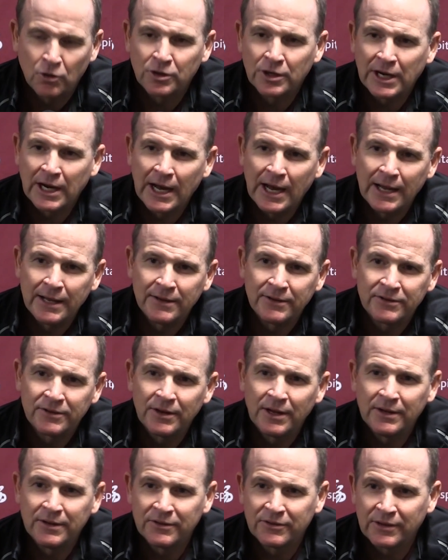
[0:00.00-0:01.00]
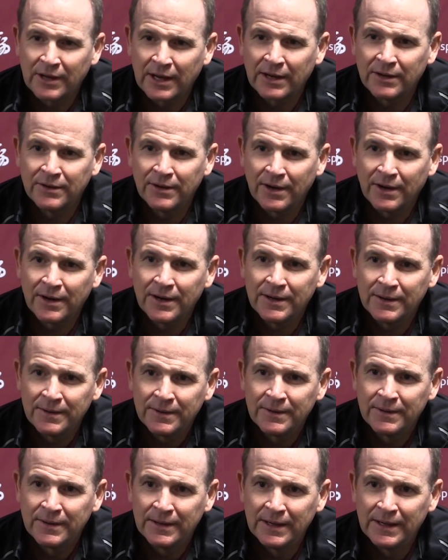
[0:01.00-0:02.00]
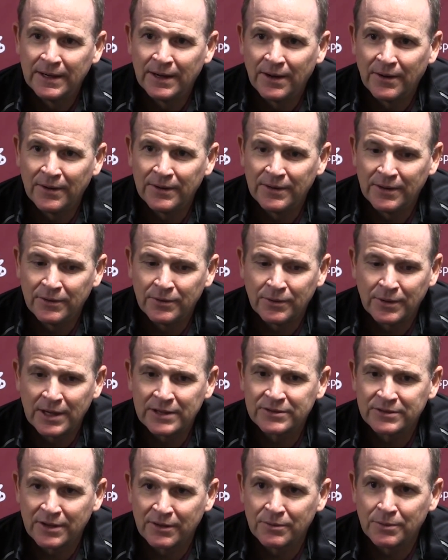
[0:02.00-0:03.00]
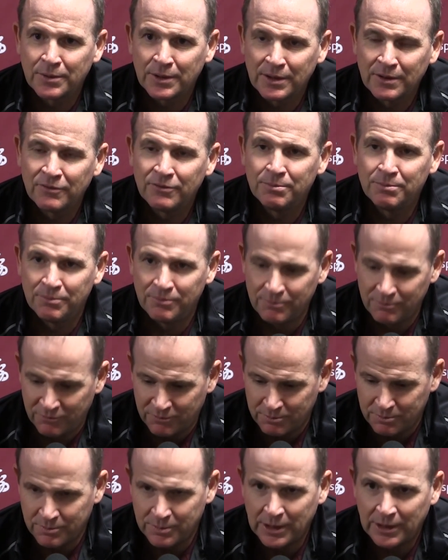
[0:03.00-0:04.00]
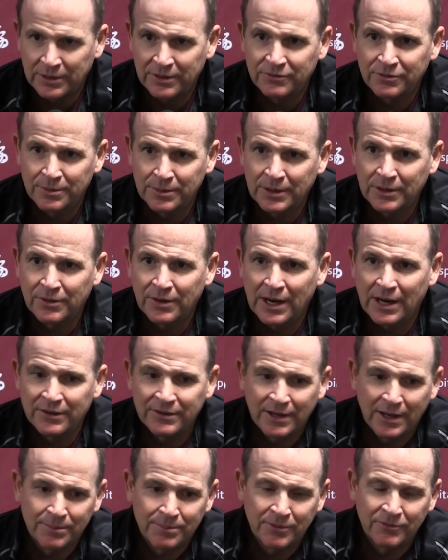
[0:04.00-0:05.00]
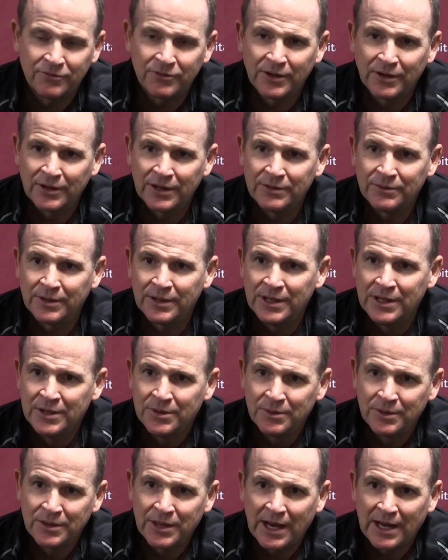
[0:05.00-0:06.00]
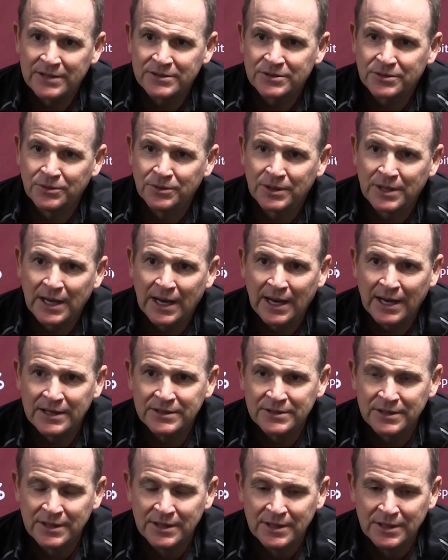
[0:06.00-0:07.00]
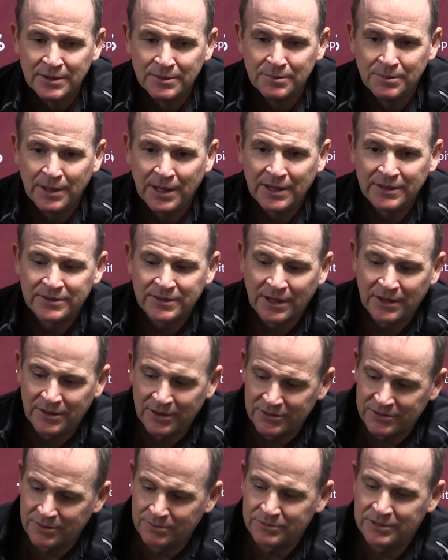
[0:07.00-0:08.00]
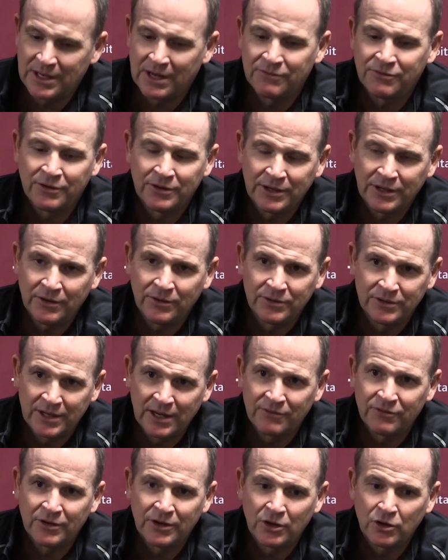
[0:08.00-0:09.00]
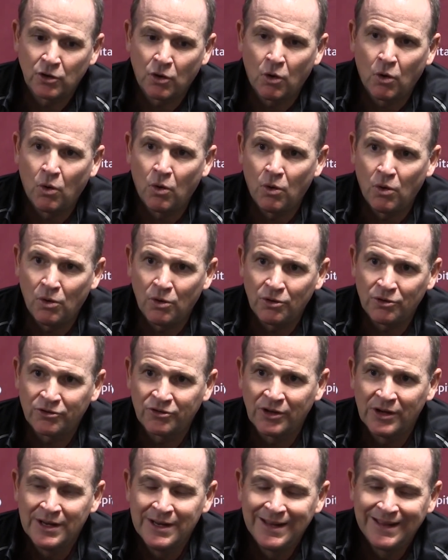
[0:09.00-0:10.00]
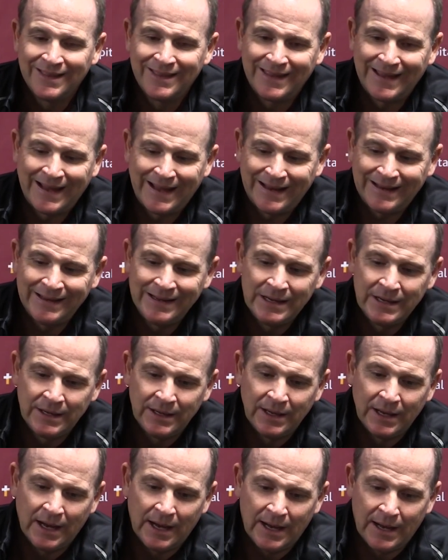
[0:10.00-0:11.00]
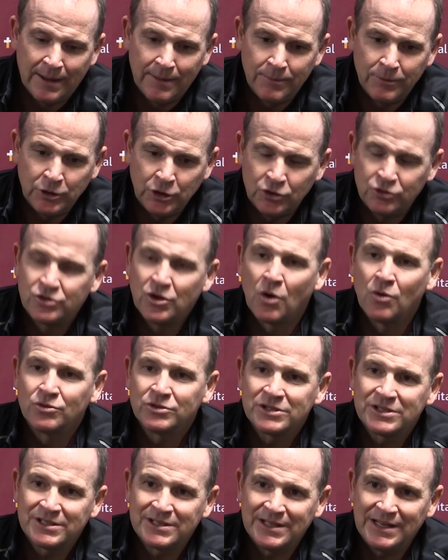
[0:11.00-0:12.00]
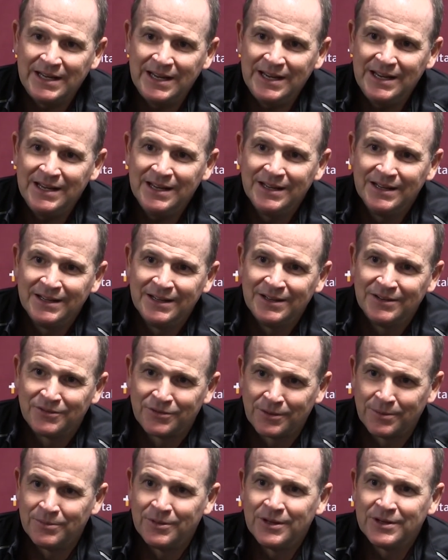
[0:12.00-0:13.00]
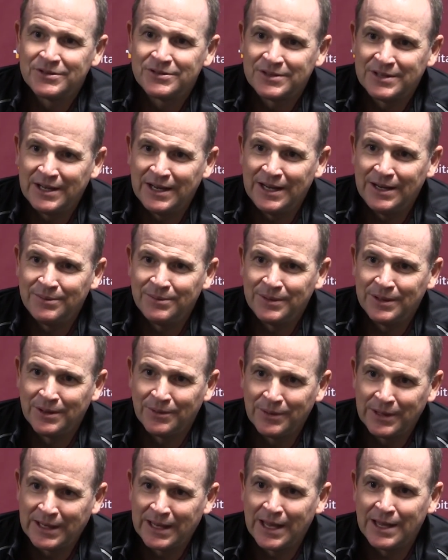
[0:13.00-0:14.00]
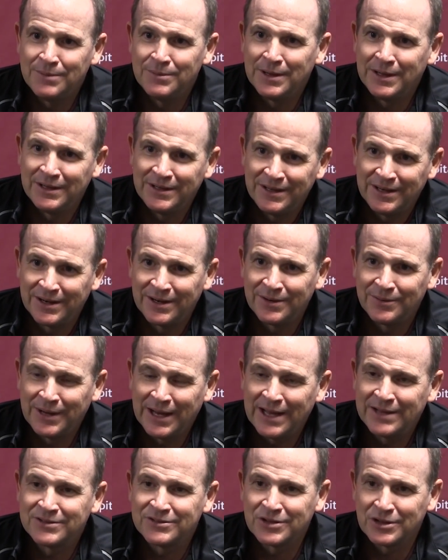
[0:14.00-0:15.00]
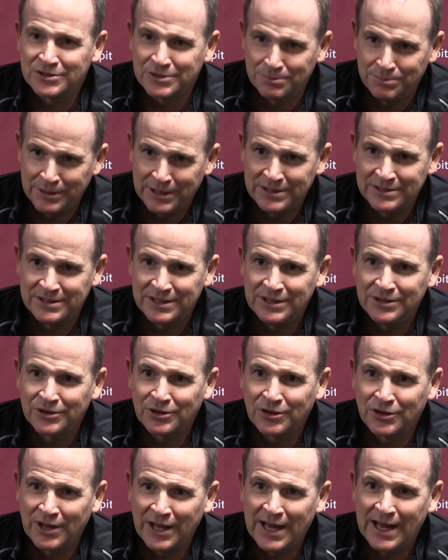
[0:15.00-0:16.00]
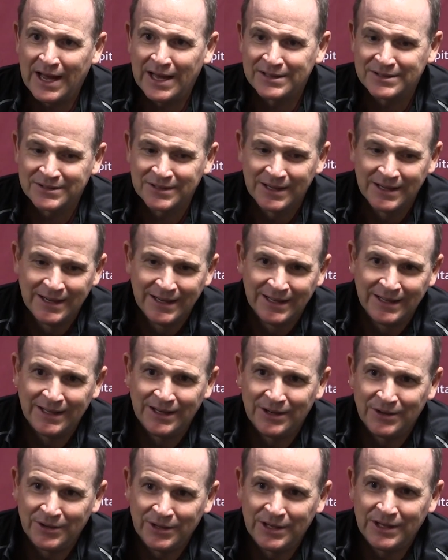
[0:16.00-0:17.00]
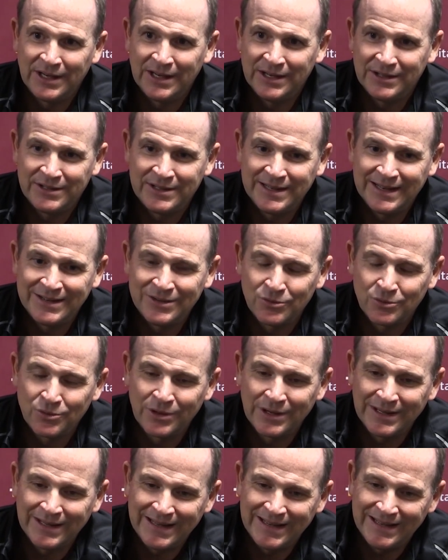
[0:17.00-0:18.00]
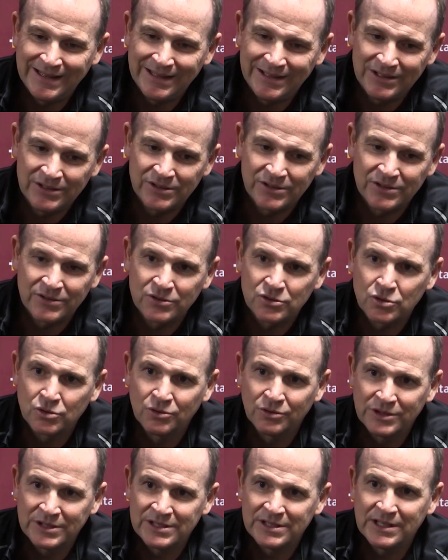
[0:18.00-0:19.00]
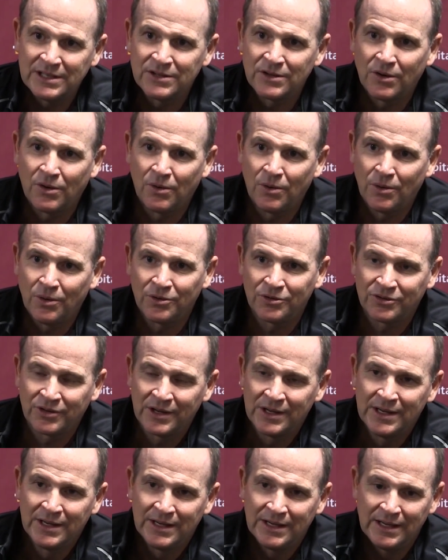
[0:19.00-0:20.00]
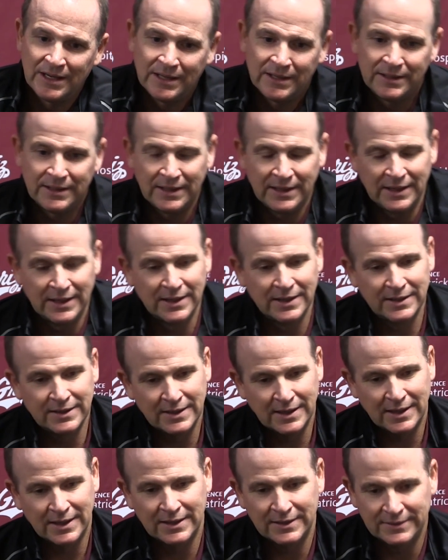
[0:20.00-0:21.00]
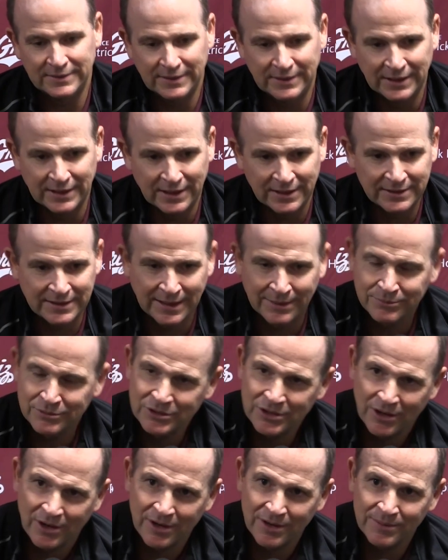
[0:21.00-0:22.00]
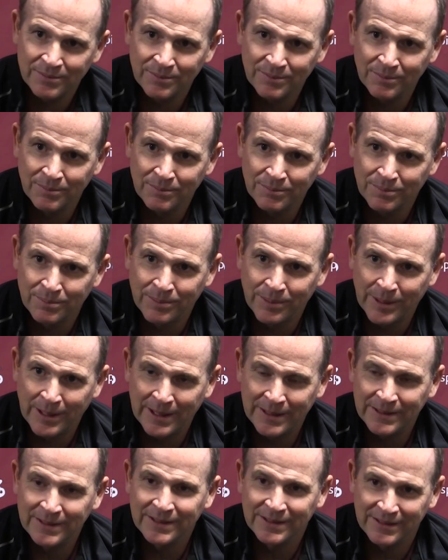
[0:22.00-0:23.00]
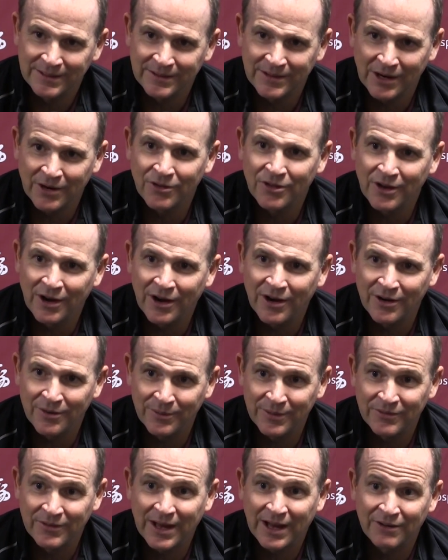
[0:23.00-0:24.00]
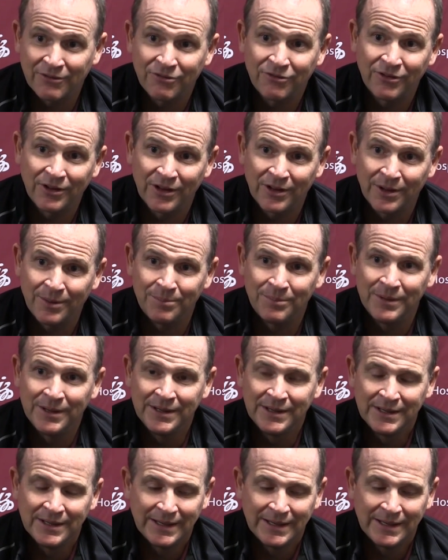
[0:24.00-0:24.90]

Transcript: older guy in the secondary, you know, and then the rest of them we're going to build it from the ground up and fill in with high school guys. But there's some definite holes that you don't see from this team. You know, we came in here and we had such a big senior class. You know, you didn't really truly see the holes in our depth chart, but they're there, and we've got to fill them